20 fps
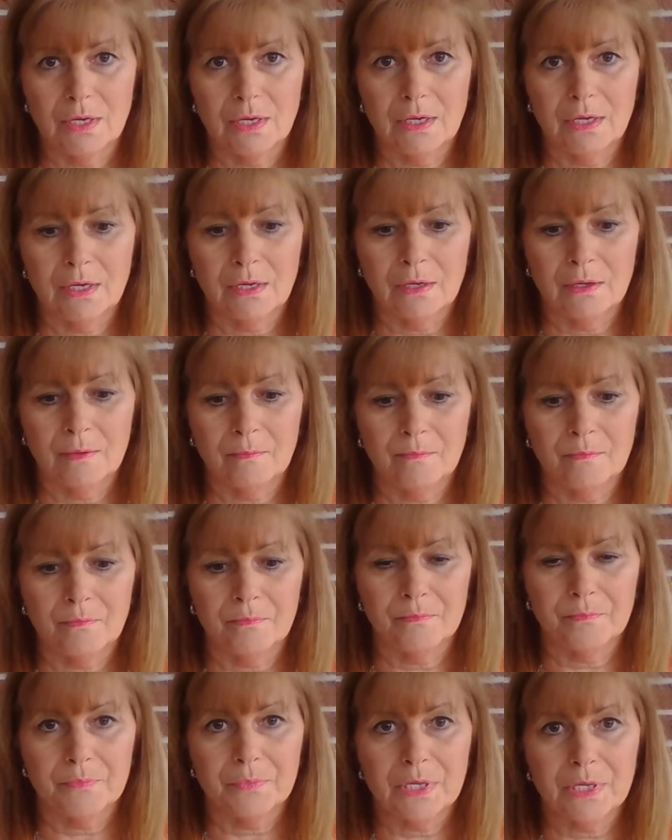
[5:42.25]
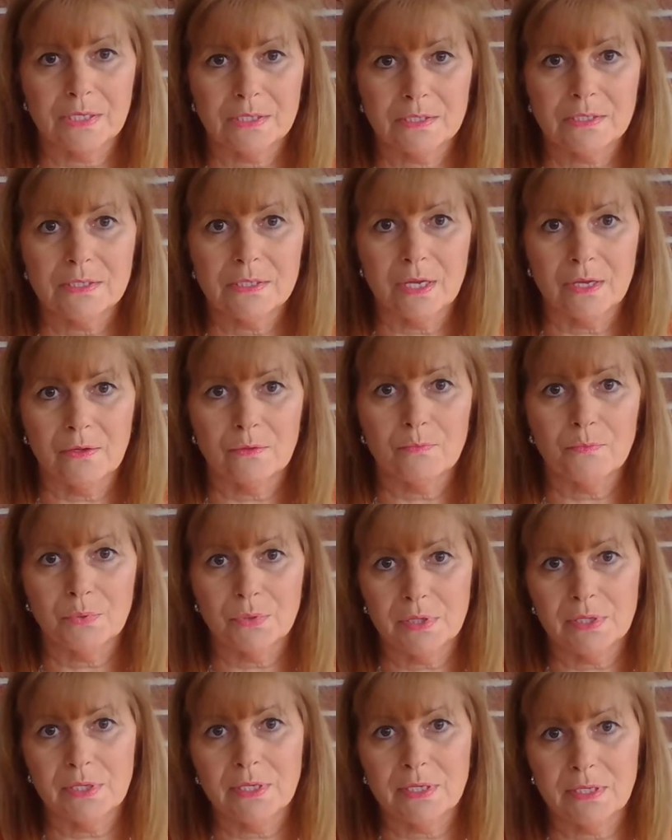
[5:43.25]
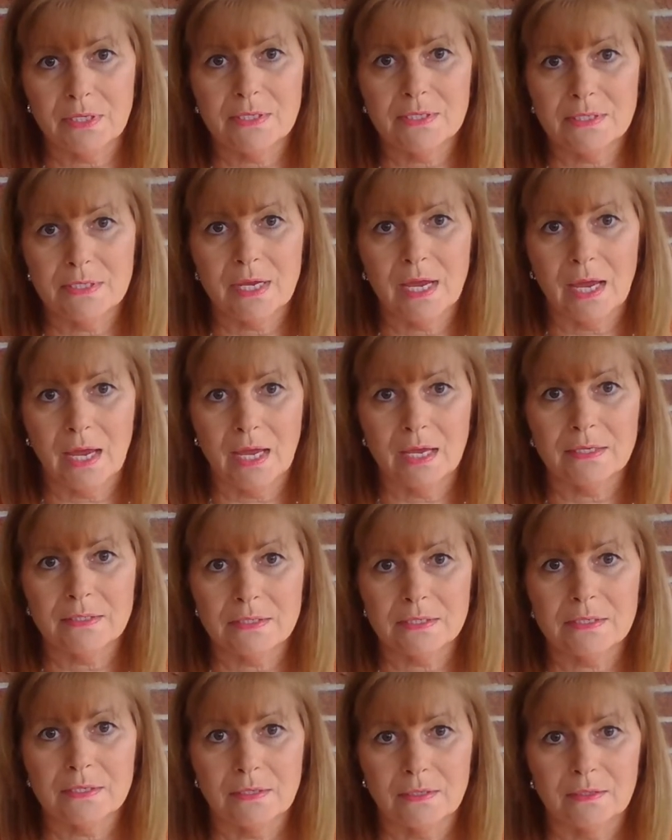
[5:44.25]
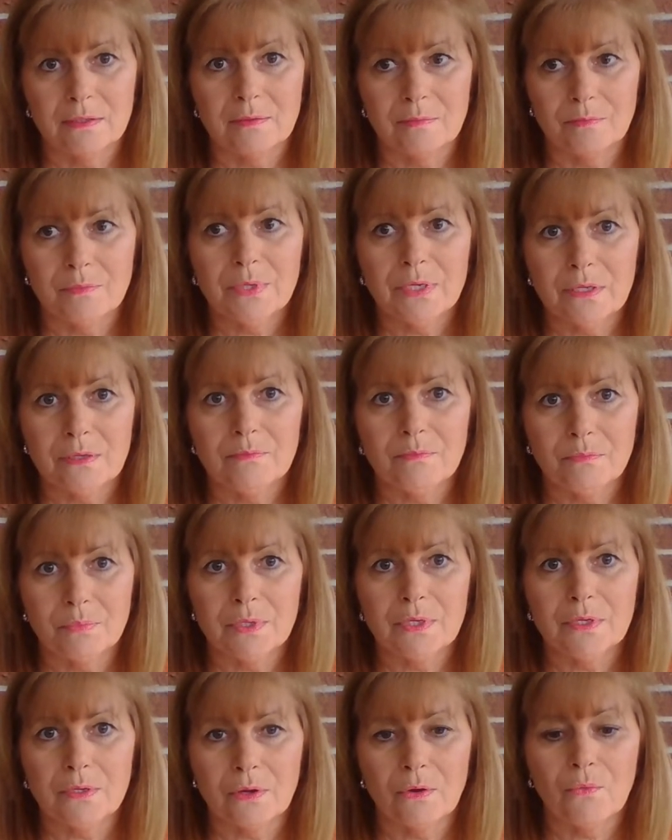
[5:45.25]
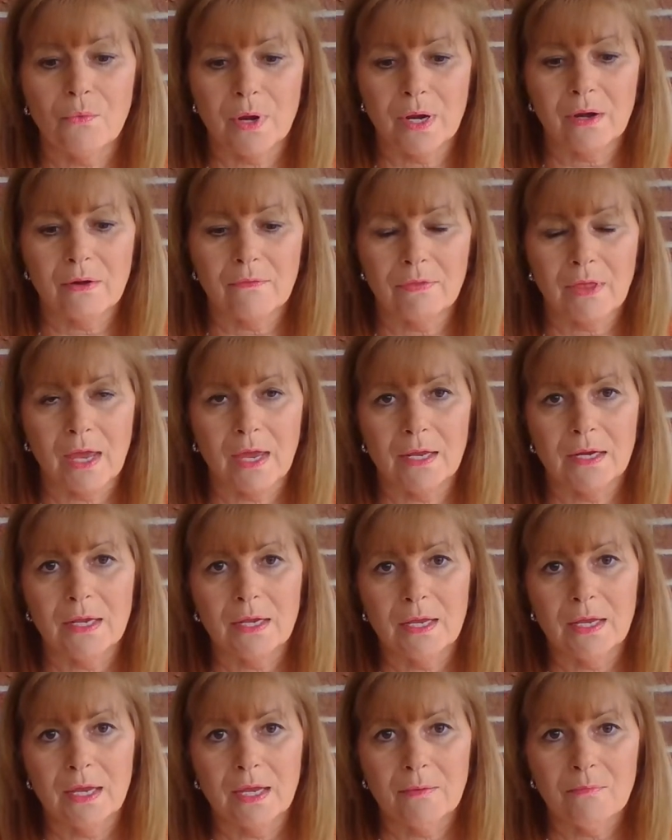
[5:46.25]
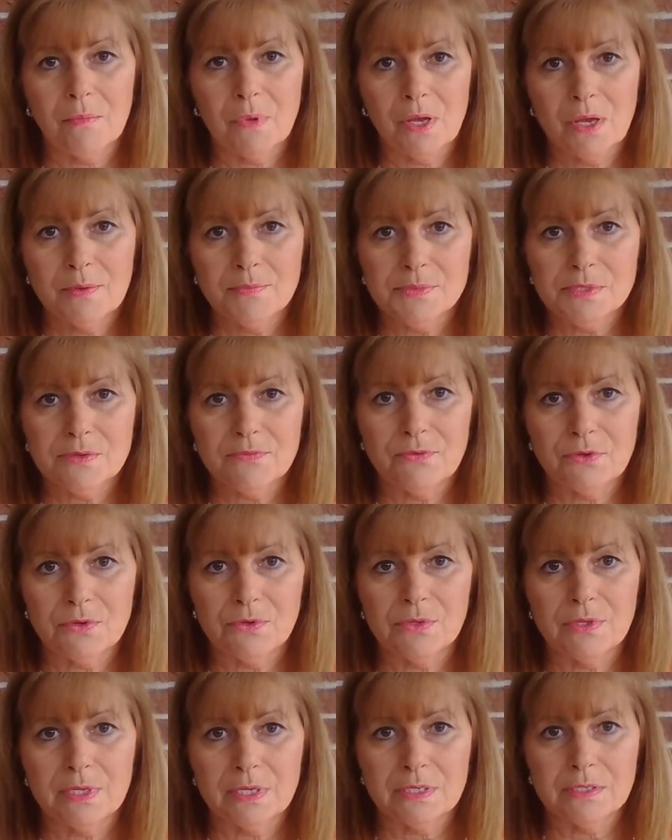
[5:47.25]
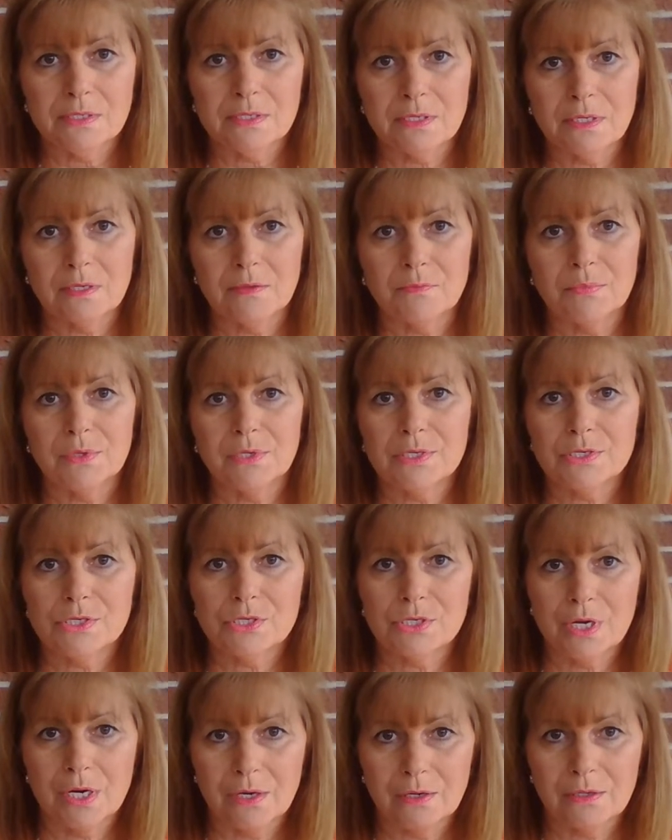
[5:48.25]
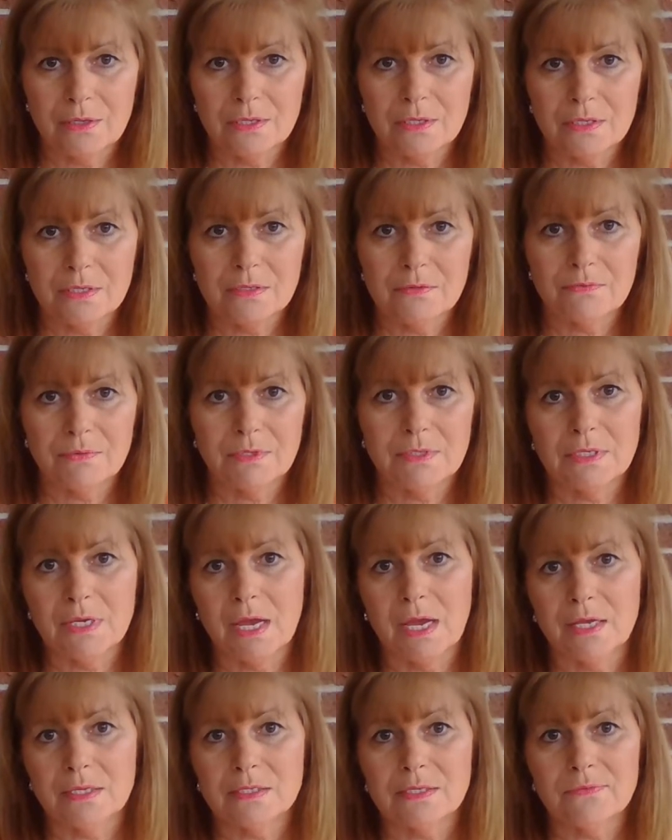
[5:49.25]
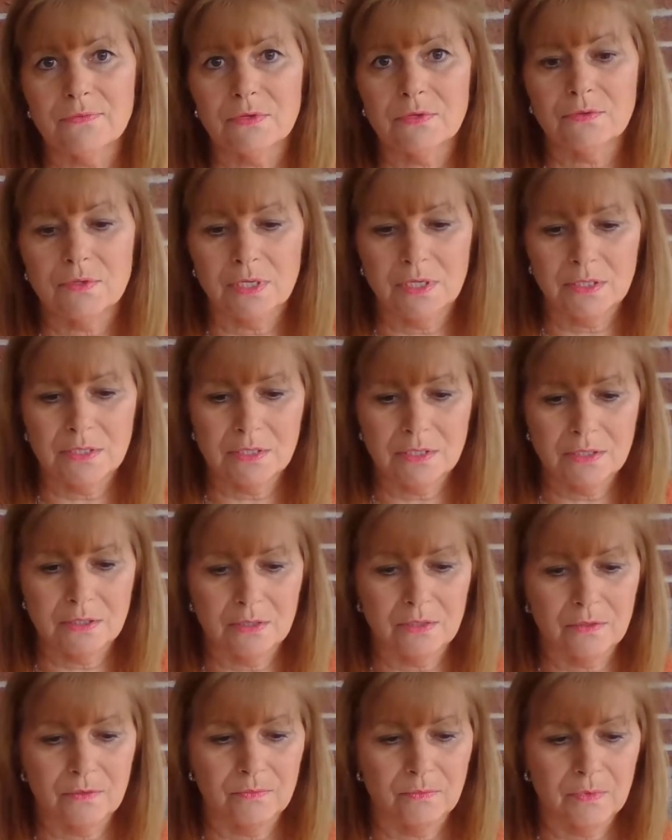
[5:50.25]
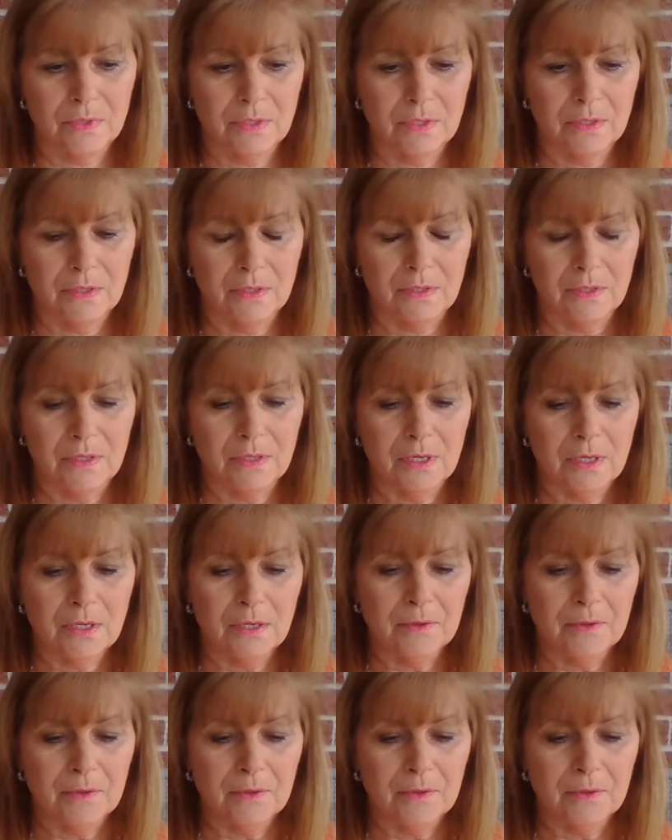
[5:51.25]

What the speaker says: Um, so please, dads, be aware of that. And moms, if you're listening, please share this with dads if you need to.